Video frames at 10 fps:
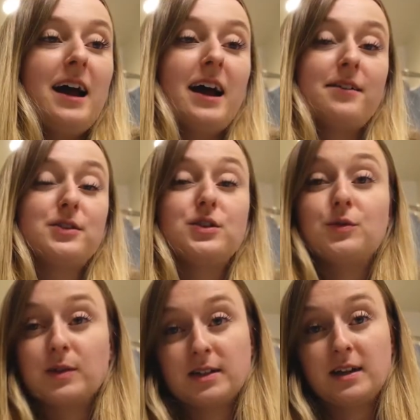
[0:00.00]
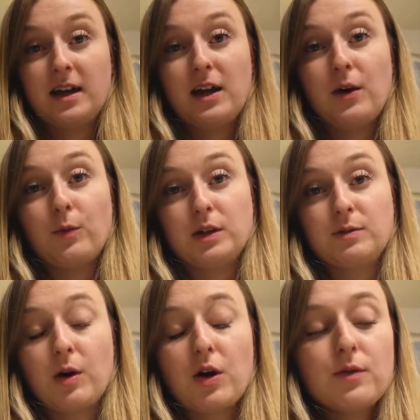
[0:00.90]
I have to do one tonight and one
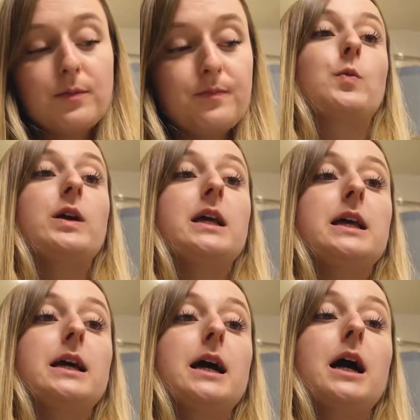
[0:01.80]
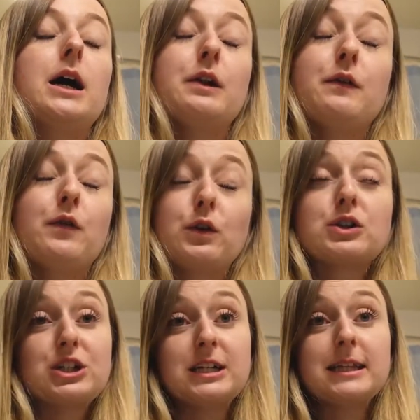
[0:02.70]
tomorrow. We
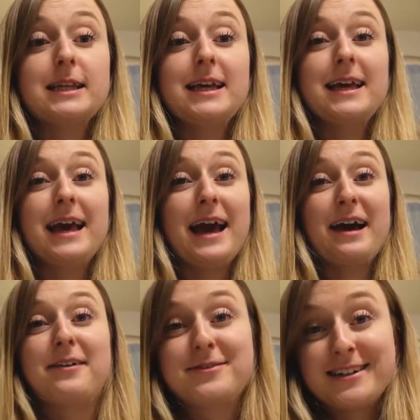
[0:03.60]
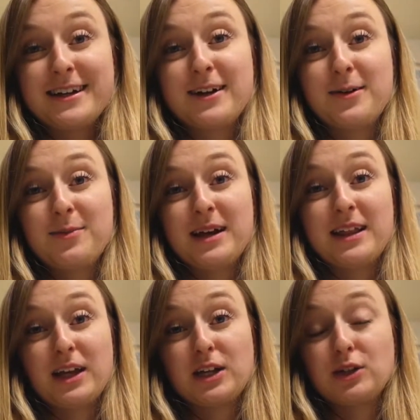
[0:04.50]
unfortunately have to get up at
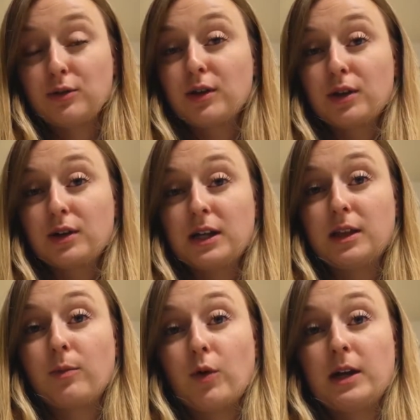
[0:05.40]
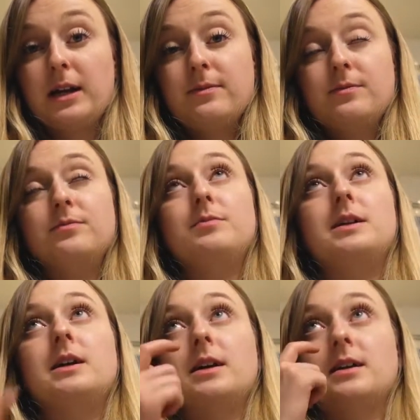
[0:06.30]
like 2:30 in the morning
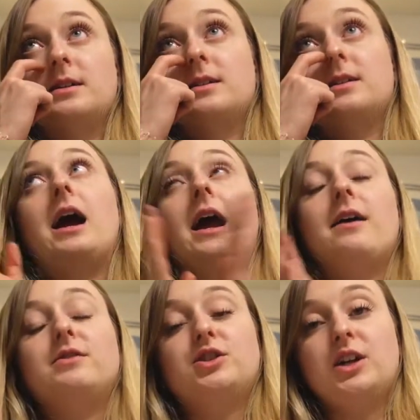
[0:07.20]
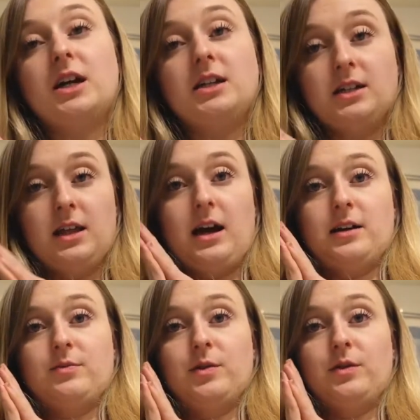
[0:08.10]
because I have to check into the
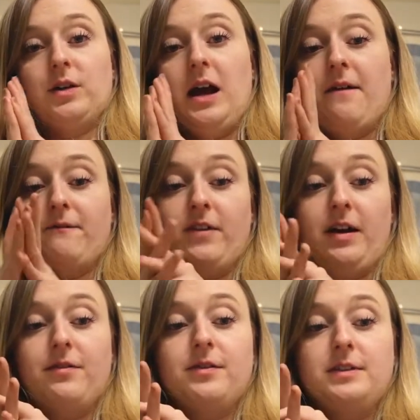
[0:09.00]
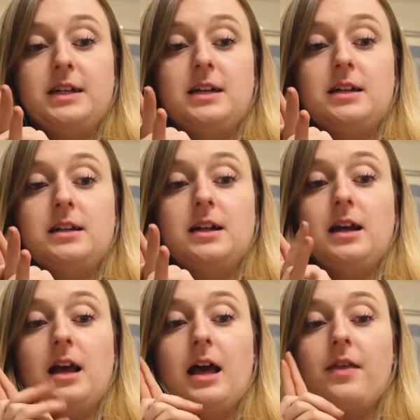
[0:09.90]
hospital at 5:15,
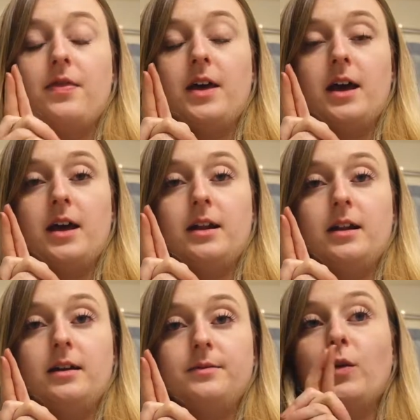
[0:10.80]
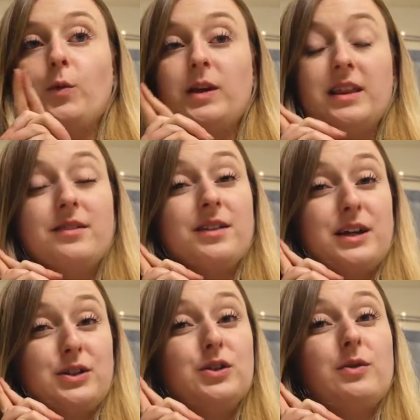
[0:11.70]
and then we live
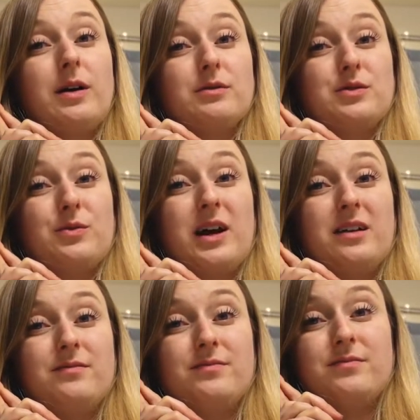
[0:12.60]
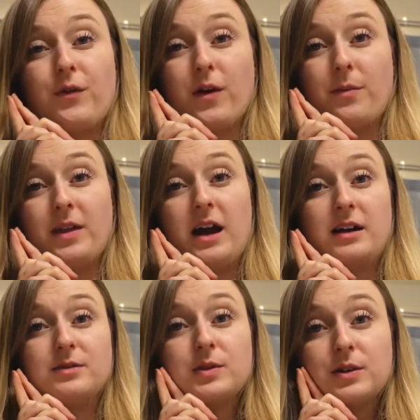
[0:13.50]
like 2 hours away from the
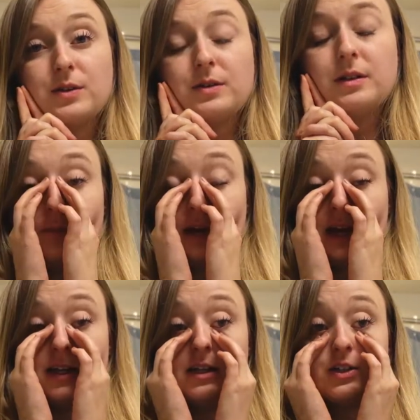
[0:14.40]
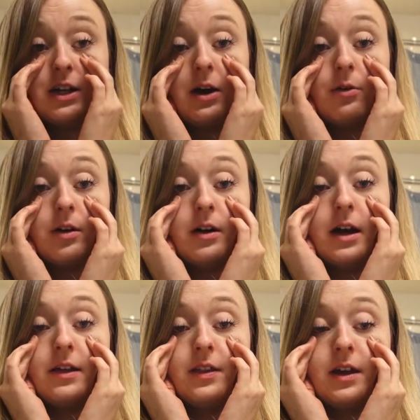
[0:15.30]
hospital. But yeah, I need a shower,
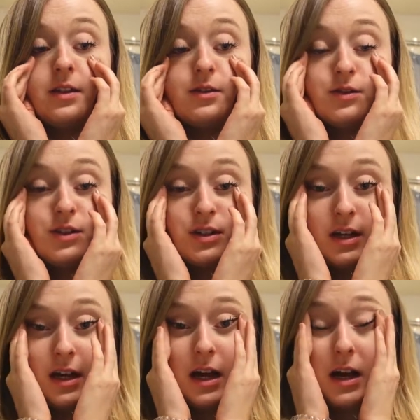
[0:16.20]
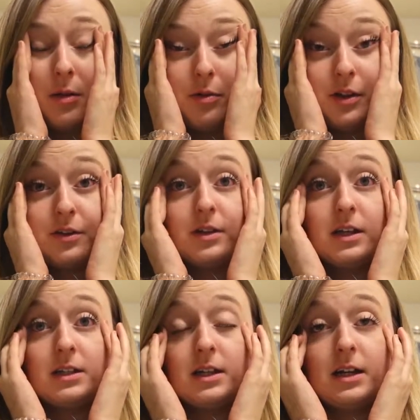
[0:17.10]
and then there's just like a couple other
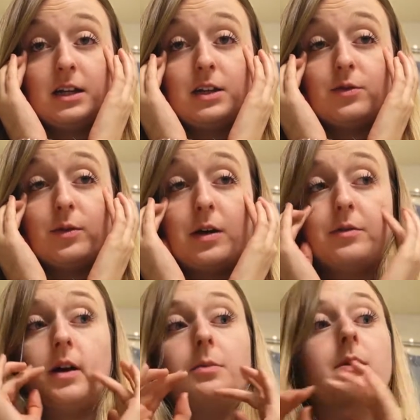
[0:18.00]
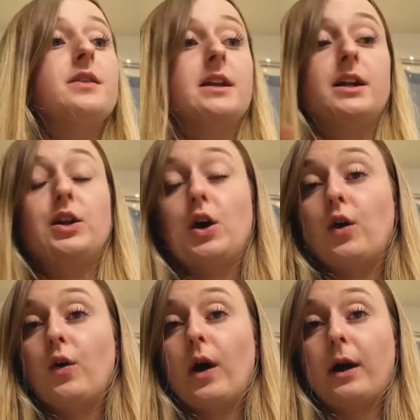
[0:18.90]
things that I need to round up that I
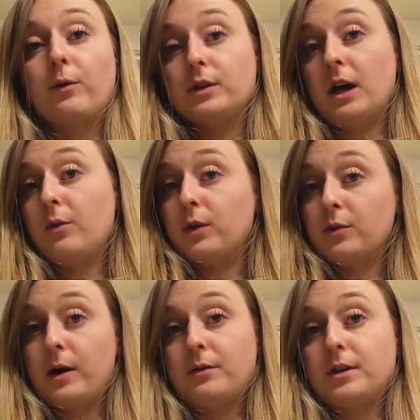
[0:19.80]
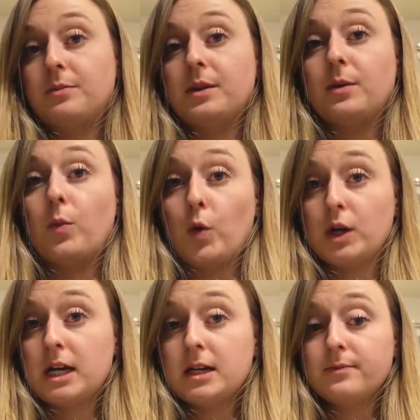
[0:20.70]
know I will not want to round up in the
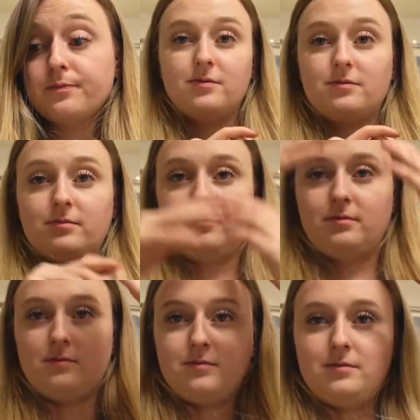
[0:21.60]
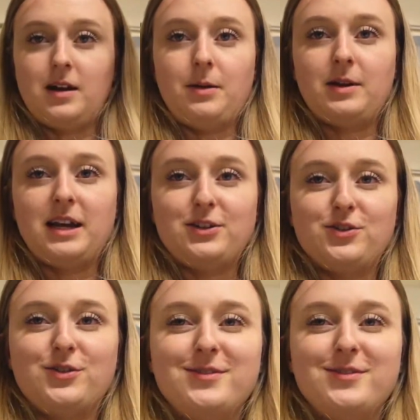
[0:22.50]
morning. I'm an angel.